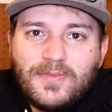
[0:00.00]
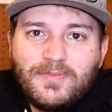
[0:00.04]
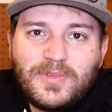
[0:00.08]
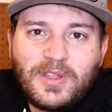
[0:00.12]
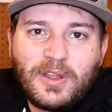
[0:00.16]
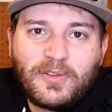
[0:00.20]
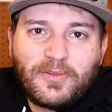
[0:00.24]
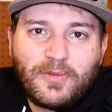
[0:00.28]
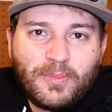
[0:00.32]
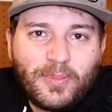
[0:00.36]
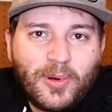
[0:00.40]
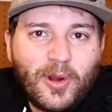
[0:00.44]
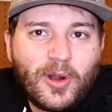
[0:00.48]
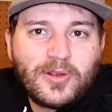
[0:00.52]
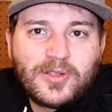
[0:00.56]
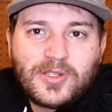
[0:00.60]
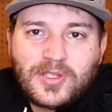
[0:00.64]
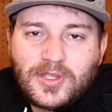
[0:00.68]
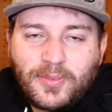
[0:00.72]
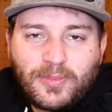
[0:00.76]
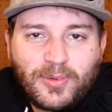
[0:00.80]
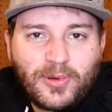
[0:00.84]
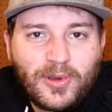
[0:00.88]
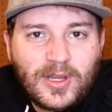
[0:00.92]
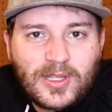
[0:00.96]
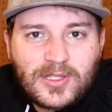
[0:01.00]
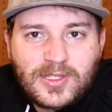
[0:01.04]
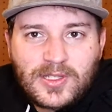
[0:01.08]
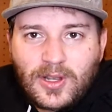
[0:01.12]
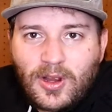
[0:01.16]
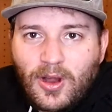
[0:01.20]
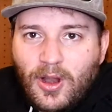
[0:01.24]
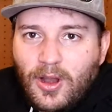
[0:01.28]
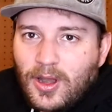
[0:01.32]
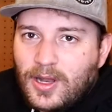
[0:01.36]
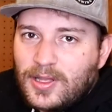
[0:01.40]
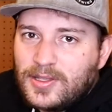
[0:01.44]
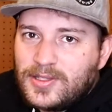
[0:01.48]
different parts of the print
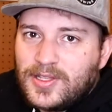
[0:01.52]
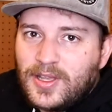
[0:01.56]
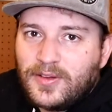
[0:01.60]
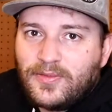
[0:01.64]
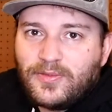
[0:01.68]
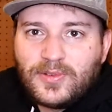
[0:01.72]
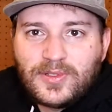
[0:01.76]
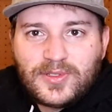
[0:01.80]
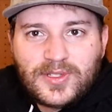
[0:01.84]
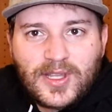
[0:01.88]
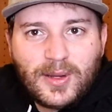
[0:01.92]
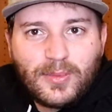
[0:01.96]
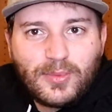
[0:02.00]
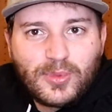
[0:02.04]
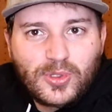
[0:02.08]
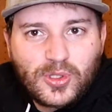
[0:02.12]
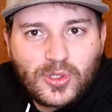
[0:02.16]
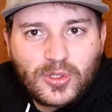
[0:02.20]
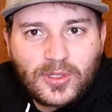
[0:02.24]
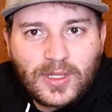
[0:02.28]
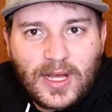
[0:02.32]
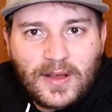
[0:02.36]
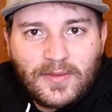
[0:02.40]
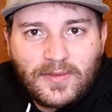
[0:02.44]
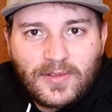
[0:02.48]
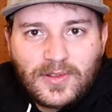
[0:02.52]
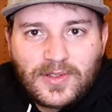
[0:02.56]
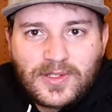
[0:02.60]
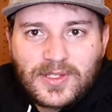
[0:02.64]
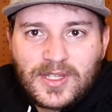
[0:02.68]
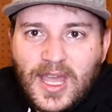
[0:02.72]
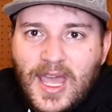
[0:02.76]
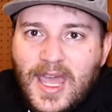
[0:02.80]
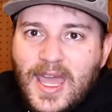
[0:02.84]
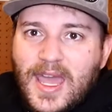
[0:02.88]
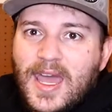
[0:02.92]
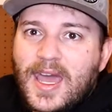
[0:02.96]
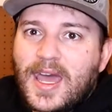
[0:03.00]
are at different temperature
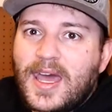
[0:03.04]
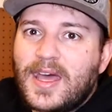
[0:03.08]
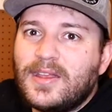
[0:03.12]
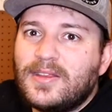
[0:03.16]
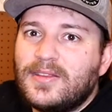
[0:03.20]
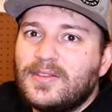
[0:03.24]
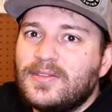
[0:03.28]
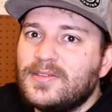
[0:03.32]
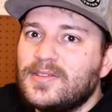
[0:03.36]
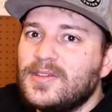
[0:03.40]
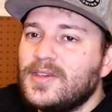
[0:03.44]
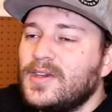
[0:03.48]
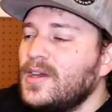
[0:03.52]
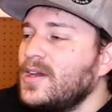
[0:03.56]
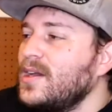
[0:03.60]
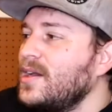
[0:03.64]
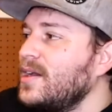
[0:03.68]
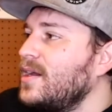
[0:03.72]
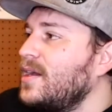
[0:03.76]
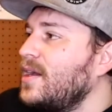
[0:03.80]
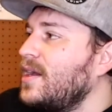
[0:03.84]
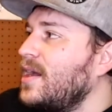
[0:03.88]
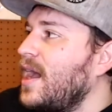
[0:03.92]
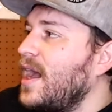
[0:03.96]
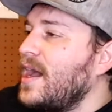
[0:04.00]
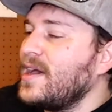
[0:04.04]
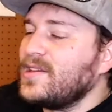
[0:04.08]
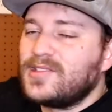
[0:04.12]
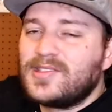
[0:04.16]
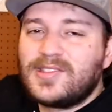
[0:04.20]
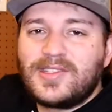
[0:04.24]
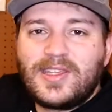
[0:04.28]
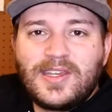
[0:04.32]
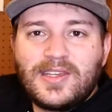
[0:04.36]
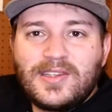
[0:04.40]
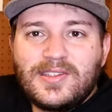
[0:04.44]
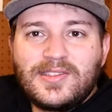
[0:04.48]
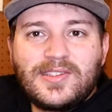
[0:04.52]
levels, and as
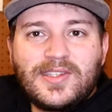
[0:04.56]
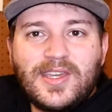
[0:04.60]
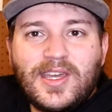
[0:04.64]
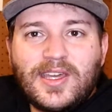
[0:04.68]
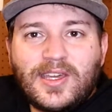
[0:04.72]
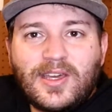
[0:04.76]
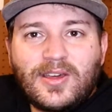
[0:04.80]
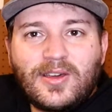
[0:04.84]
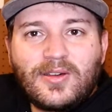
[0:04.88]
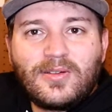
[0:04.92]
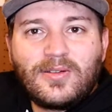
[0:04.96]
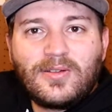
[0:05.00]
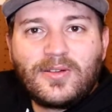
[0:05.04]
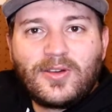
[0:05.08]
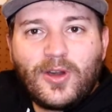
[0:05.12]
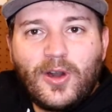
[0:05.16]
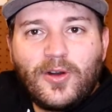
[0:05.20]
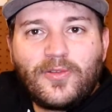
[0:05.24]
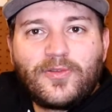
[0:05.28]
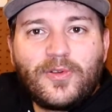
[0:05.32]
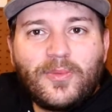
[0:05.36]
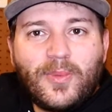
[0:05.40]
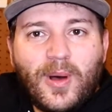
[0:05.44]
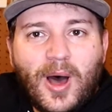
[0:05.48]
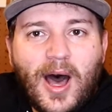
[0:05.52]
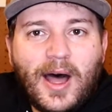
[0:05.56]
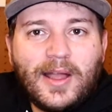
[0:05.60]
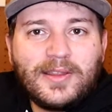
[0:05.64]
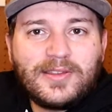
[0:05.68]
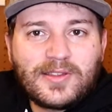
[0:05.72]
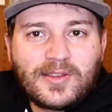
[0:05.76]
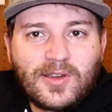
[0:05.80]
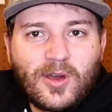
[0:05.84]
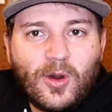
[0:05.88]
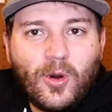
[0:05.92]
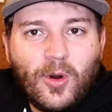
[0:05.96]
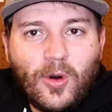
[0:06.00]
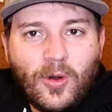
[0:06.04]
things go from hot
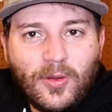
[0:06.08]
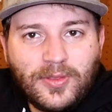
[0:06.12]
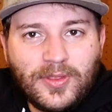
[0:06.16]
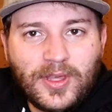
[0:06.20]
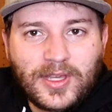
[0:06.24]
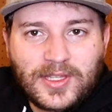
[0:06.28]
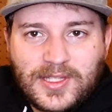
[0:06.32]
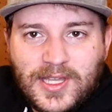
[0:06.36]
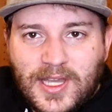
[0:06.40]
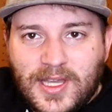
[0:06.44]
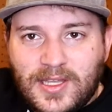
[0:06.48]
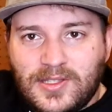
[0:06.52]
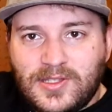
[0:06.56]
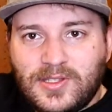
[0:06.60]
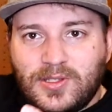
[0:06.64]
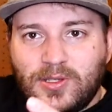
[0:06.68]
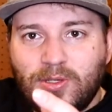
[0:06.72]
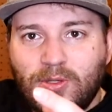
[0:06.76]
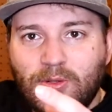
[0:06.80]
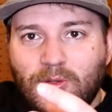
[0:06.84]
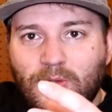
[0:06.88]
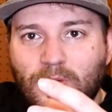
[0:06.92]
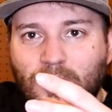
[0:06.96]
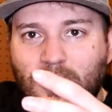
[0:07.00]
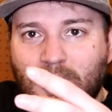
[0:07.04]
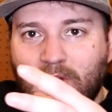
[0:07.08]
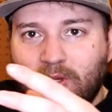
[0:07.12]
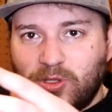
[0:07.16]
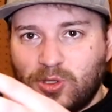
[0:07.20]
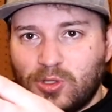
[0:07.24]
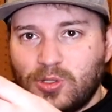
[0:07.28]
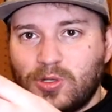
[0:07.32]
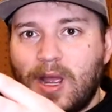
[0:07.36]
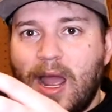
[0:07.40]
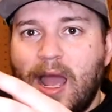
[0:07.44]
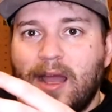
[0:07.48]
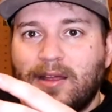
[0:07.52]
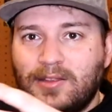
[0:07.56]
to cold, they tend to
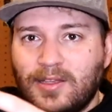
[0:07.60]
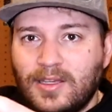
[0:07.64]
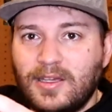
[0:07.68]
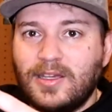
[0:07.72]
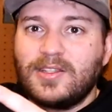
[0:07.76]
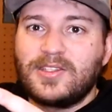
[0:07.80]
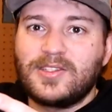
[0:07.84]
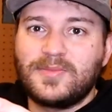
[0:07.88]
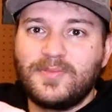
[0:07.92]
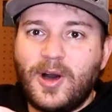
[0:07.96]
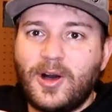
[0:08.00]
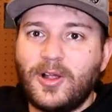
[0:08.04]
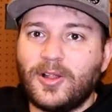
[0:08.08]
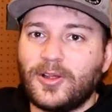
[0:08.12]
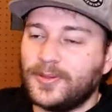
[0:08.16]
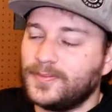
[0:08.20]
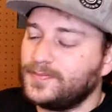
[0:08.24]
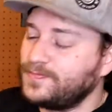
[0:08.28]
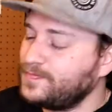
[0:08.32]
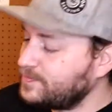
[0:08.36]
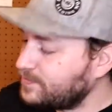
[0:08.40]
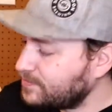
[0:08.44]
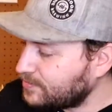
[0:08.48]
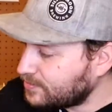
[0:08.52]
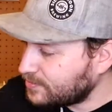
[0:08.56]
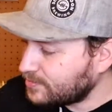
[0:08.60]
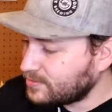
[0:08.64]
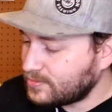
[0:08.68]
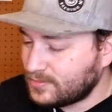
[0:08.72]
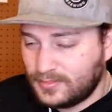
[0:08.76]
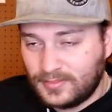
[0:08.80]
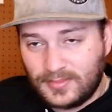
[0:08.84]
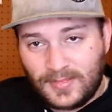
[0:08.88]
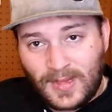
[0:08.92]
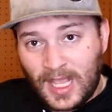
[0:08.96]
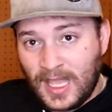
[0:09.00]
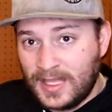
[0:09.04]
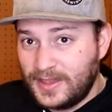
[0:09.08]
contract and get smaller.
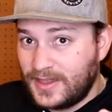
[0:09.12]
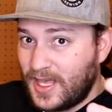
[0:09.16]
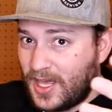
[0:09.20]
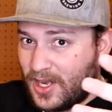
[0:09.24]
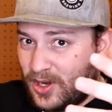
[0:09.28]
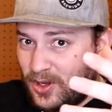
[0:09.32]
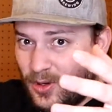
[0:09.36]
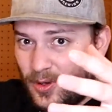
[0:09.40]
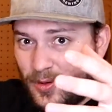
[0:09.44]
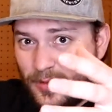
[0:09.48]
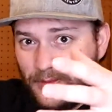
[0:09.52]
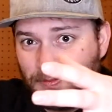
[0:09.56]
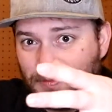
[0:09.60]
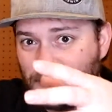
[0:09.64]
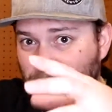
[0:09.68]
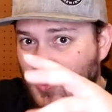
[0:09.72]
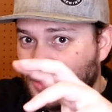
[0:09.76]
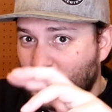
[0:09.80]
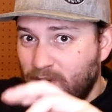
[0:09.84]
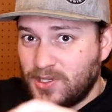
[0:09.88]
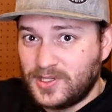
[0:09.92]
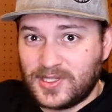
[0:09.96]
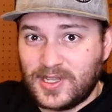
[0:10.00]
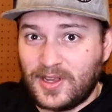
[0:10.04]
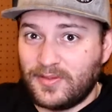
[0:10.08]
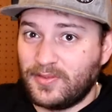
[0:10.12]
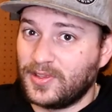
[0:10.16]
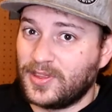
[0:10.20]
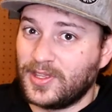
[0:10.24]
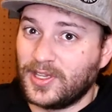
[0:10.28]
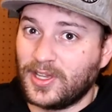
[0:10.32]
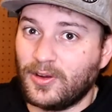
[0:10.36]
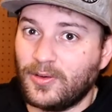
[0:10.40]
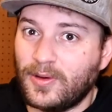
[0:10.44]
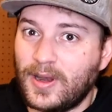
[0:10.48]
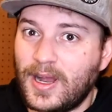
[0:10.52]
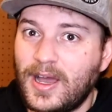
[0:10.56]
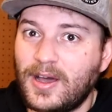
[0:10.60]
And that'll twist
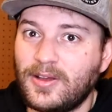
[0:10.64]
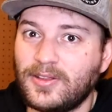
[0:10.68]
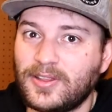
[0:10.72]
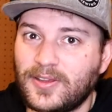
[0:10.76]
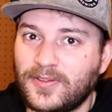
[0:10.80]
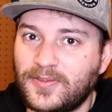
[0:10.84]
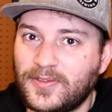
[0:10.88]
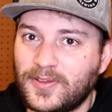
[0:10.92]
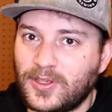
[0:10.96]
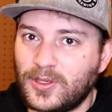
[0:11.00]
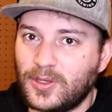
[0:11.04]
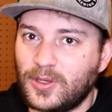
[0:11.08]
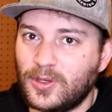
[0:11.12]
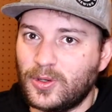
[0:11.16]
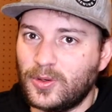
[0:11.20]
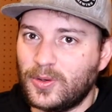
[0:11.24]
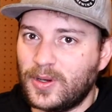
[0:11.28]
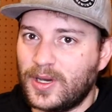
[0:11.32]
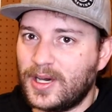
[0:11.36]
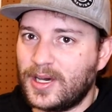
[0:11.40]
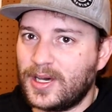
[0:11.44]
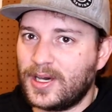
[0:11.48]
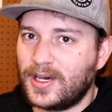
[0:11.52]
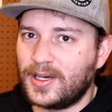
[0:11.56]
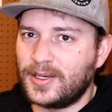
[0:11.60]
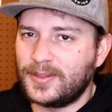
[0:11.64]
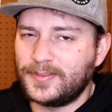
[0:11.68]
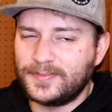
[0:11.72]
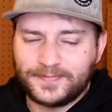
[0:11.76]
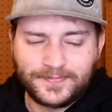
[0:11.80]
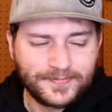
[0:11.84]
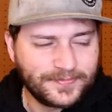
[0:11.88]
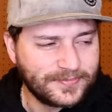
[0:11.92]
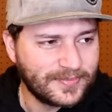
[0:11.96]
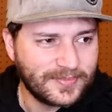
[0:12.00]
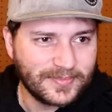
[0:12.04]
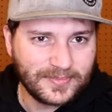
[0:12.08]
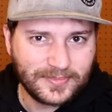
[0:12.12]
everything around if you
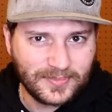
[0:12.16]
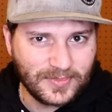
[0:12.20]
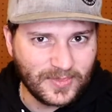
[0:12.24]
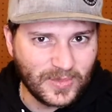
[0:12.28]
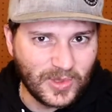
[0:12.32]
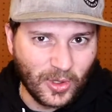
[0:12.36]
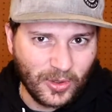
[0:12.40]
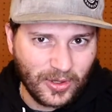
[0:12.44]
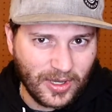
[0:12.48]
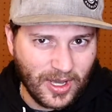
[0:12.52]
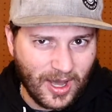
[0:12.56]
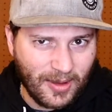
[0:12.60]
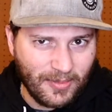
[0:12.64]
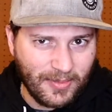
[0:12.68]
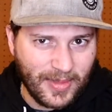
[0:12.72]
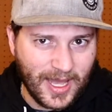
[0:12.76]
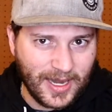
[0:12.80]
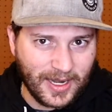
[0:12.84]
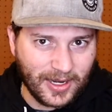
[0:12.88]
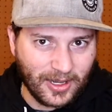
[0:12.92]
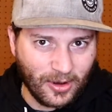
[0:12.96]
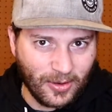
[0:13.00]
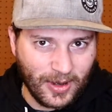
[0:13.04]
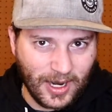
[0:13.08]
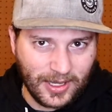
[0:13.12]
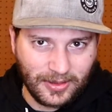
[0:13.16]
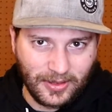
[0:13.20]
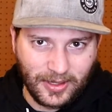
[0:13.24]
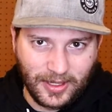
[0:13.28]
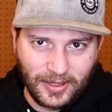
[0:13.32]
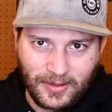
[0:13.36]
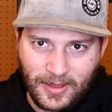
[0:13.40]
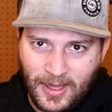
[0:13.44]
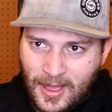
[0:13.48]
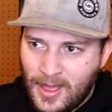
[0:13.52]
don't combat it correctly.